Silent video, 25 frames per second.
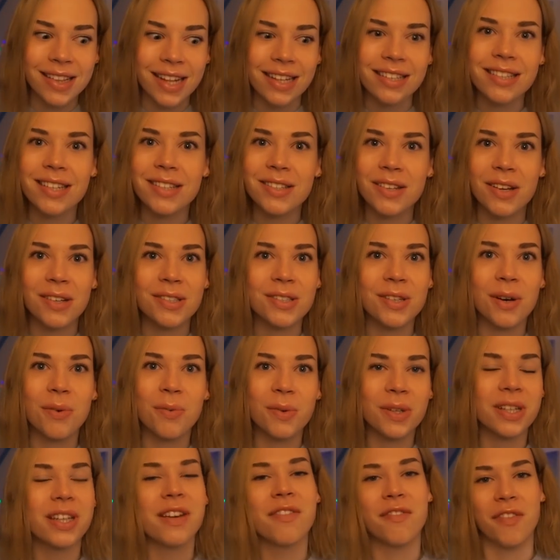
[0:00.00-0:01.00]
This is also
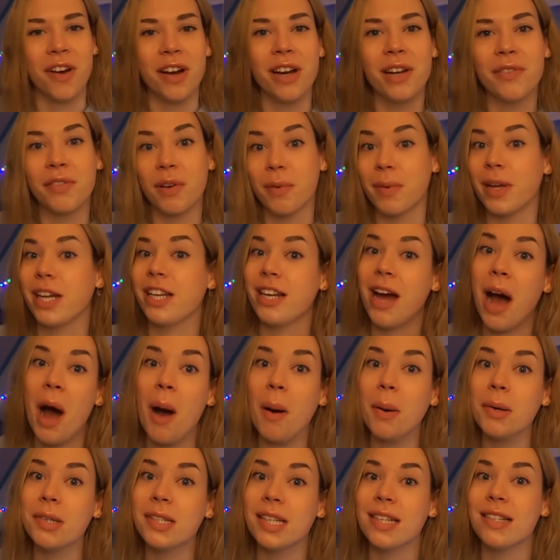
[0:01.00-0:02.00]
really funny for me
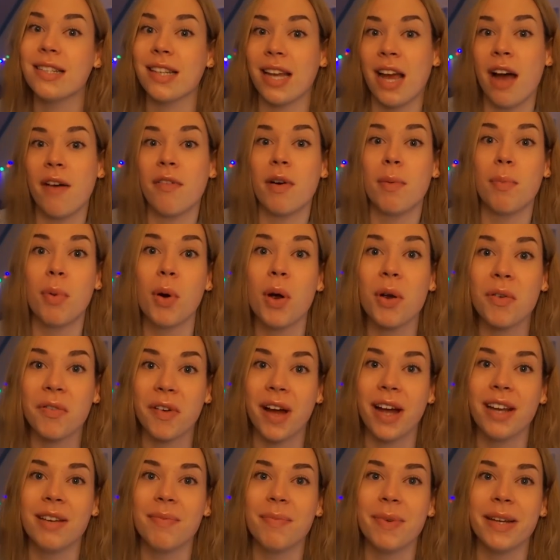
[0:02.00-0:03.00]
now since I have a
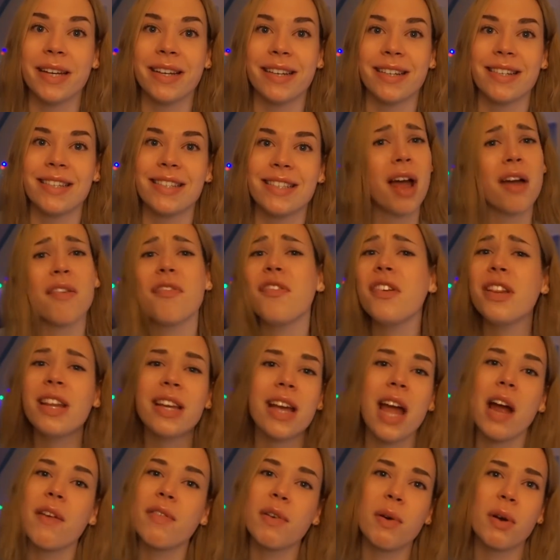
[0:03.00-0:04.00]
boyfriend, because I feel
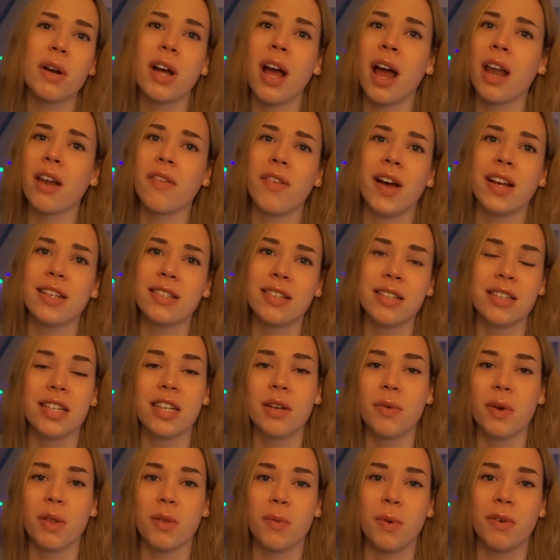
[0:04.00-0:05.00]
like everyone kind of has to
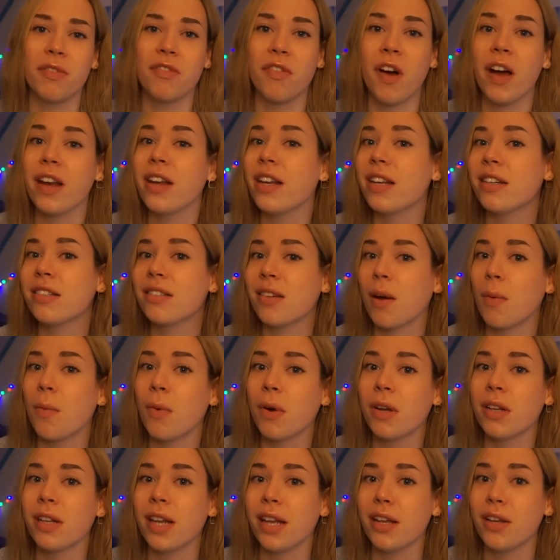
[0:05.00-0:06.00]
deal with when finding
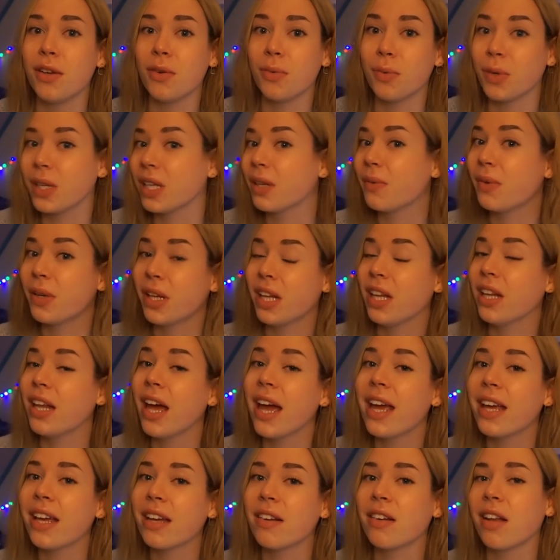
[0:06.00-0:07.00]
someone that you really really
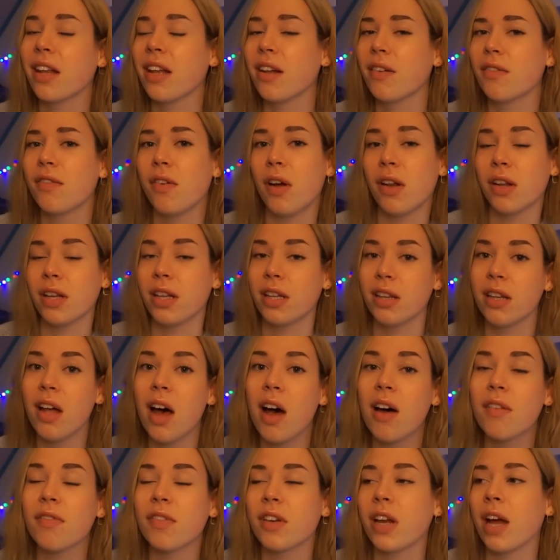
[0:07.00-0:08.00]
like and like falling in
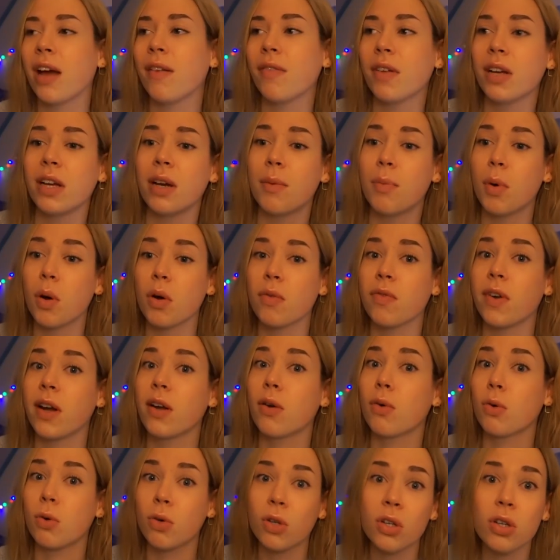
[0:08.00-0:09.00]
love and having a
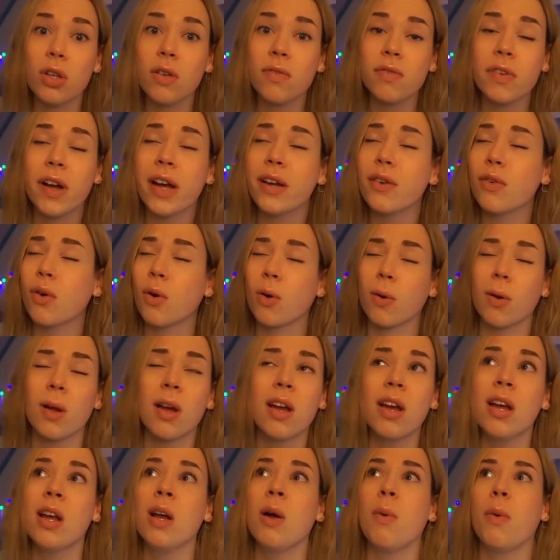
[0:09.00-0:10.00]
boyfriend or girlfriend or
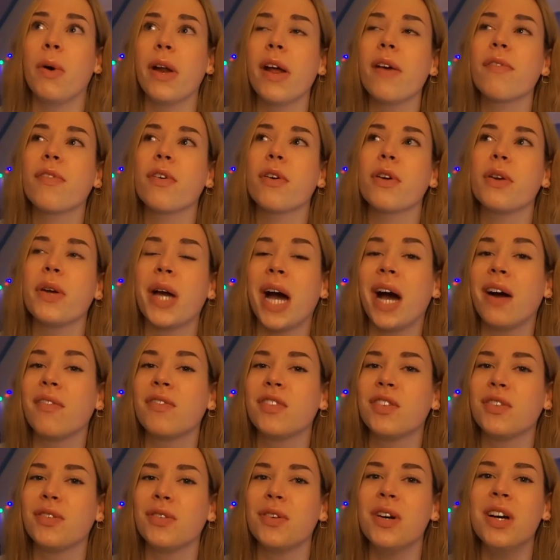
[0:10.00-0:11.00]
whatever. You
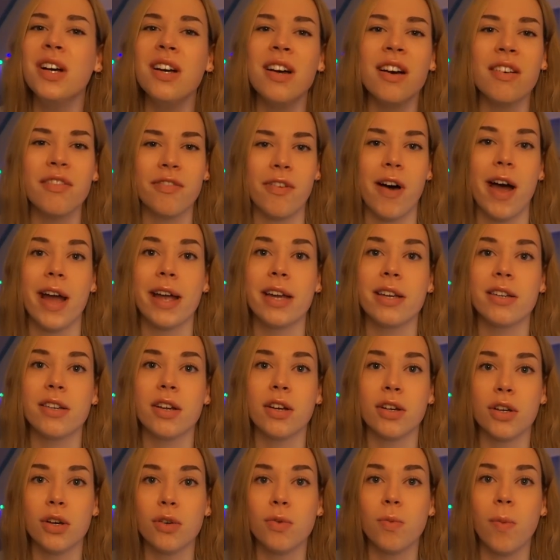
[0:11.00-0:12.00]
have to find
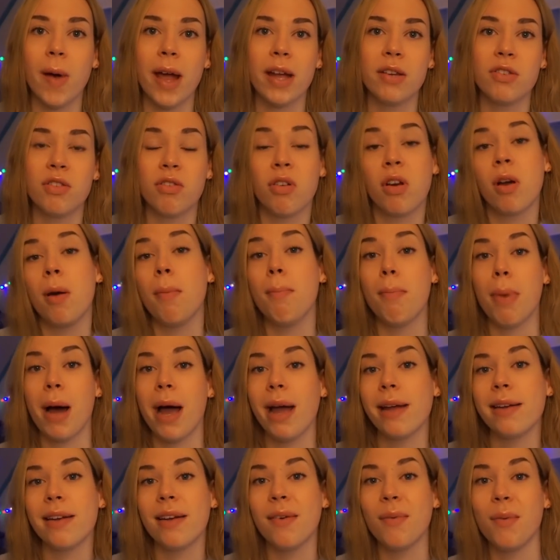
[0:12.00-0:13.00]
a good way to
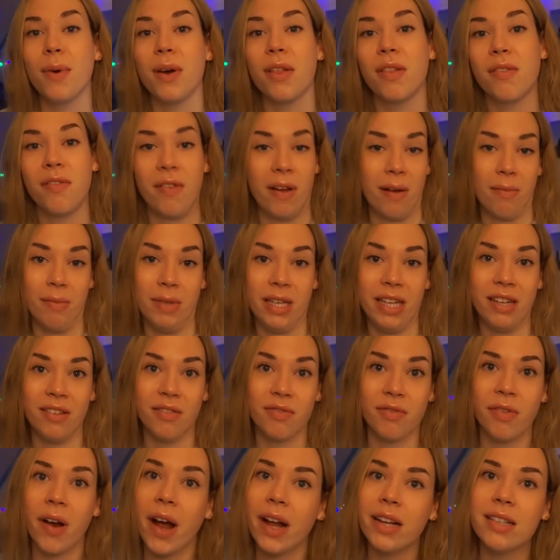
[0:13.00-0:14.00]
combine it with family
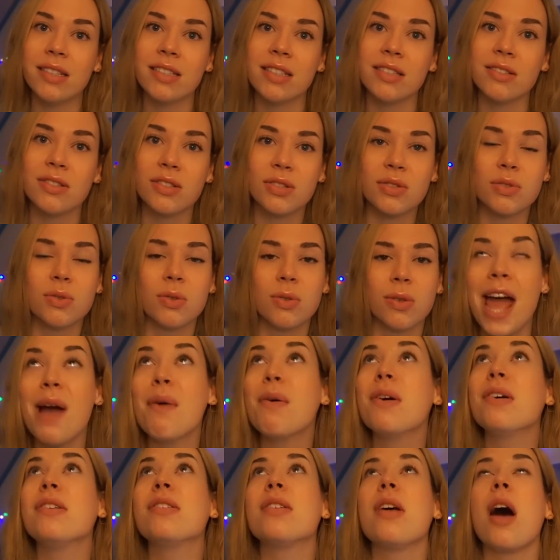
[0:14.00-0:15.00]
and friends and school. It
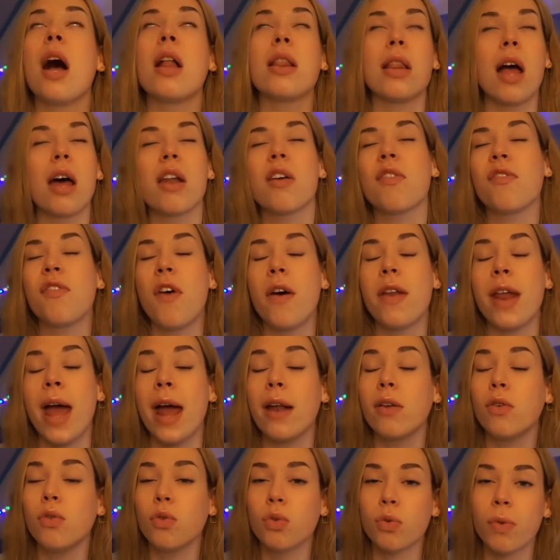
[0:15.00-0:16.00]
was a lot of fun,
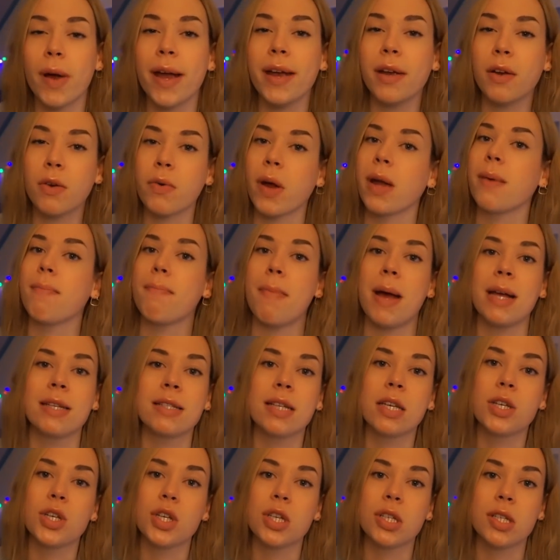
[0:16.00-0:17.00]
had great
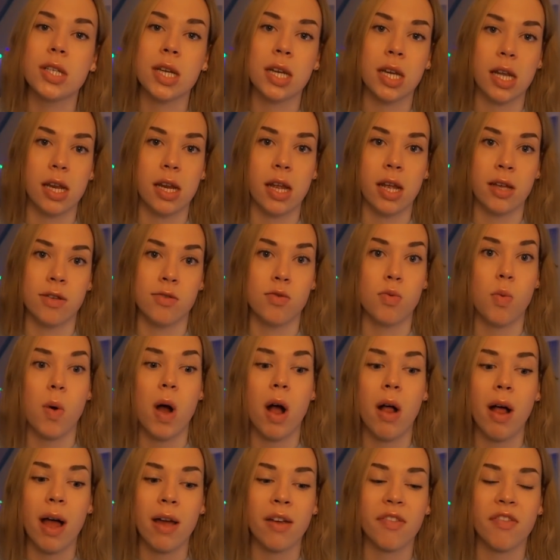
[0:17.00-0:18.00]
messages in it as
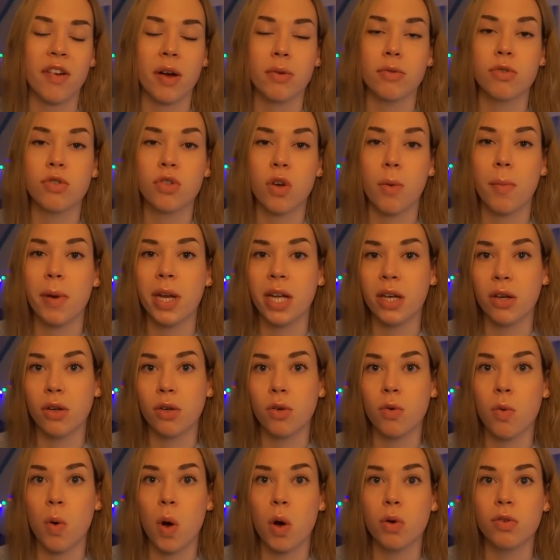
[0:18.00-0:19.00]
well. I found so many
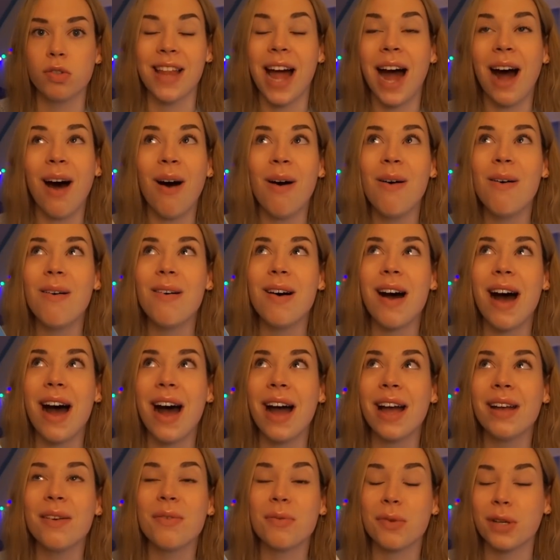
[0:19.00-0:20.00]
good quotes. Now
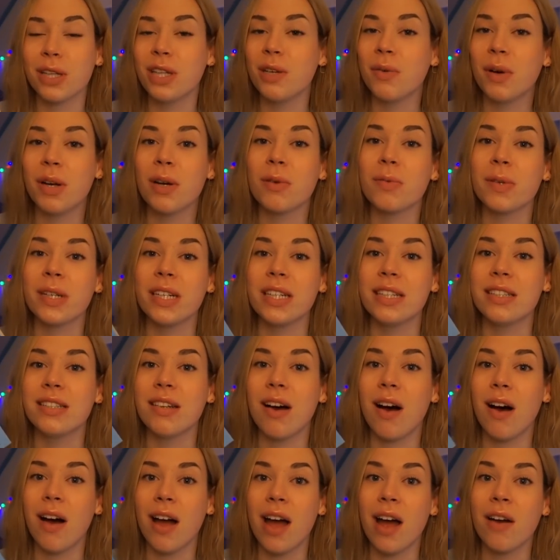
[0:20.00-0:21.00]
I really want to read
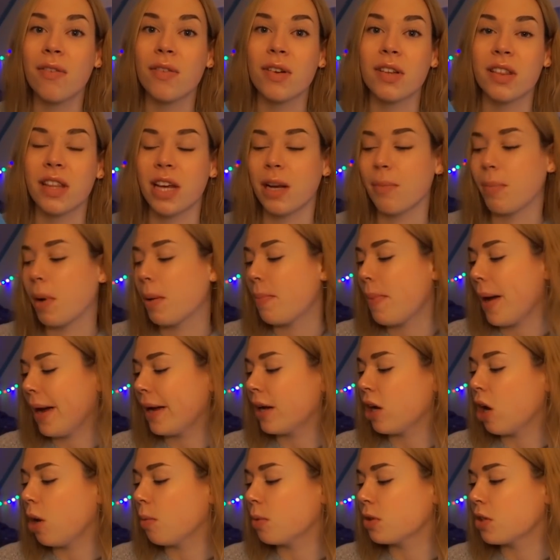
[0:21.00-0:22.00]
Everything by
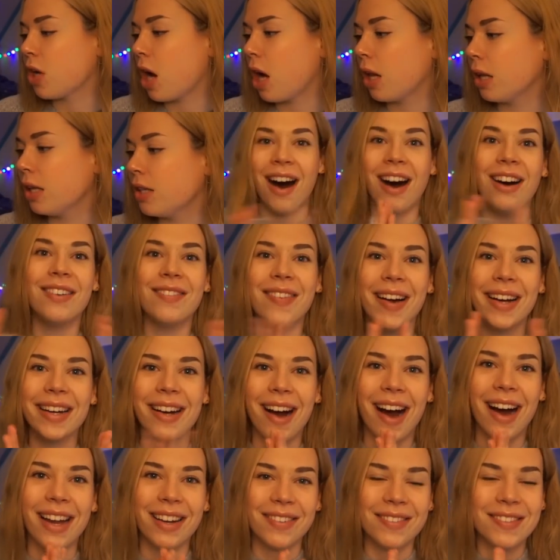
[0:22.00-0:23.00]
Becky Albertalli. Oh my
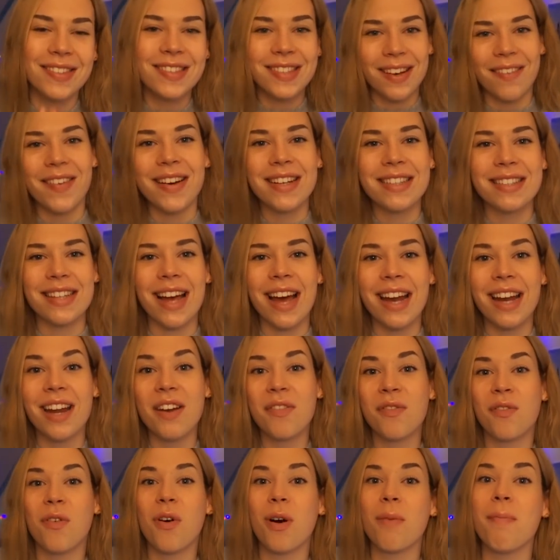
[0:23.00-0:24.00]
god, I'm so
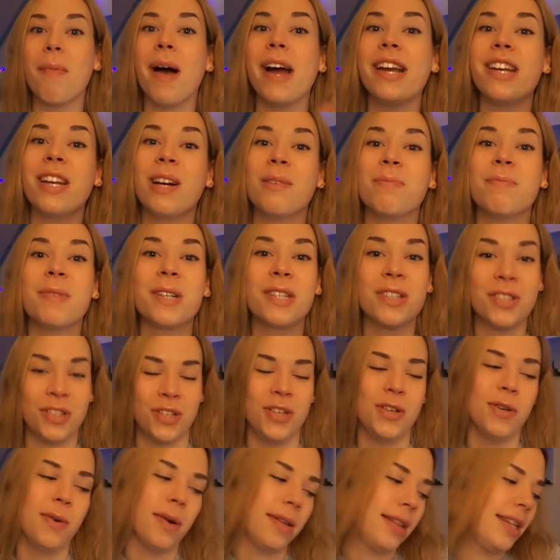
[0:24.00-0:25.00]
excited for my number
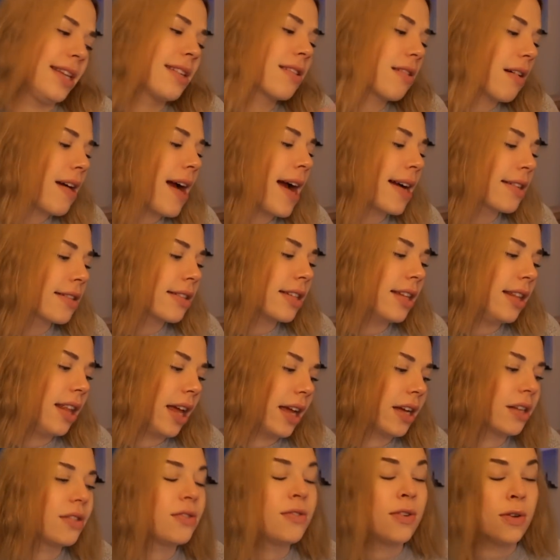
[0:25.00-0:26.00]
2, and these are actually
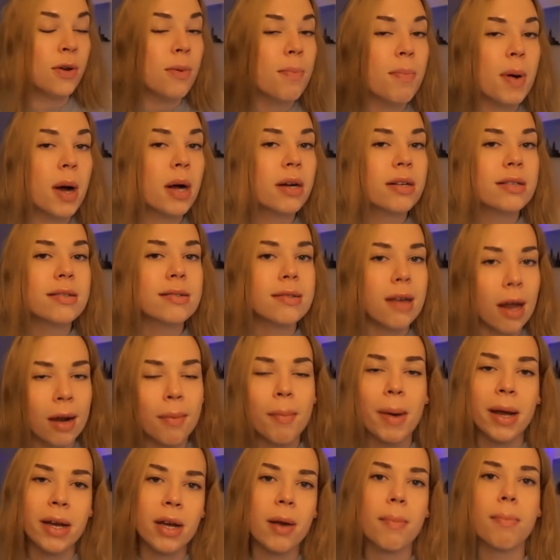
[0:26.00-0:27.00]
like 2 books
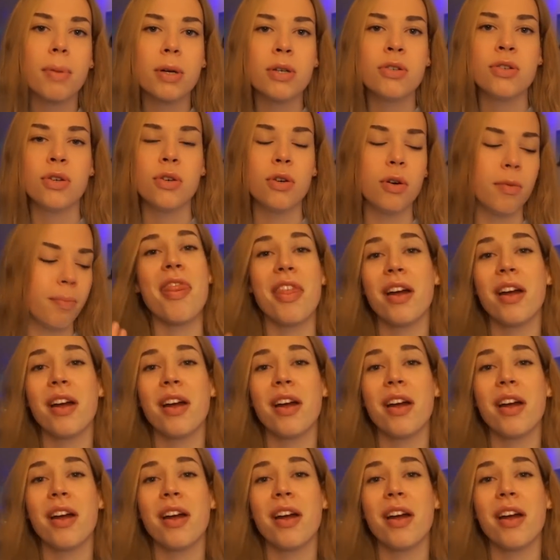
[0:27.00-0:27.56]
on my number 2.